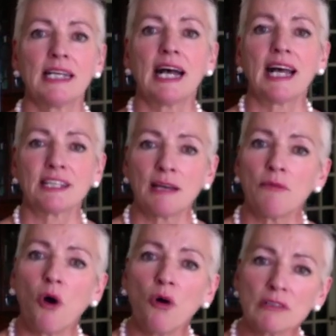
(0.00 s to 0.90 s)
and
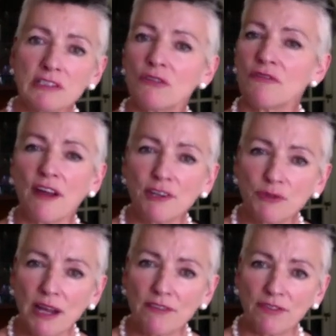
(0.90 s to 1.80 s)
I'm also very
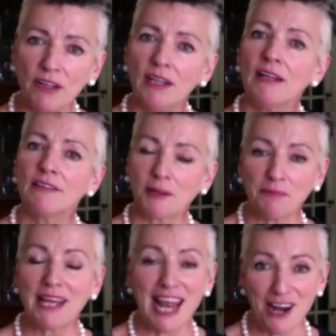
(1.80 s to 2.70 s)
grateful that my
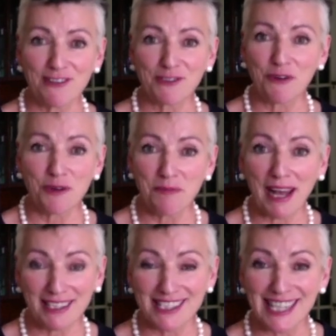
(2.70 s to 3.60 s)
hair is growing
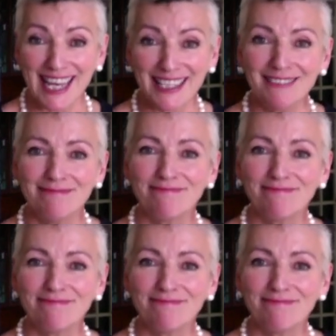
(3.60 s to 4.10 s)
back today.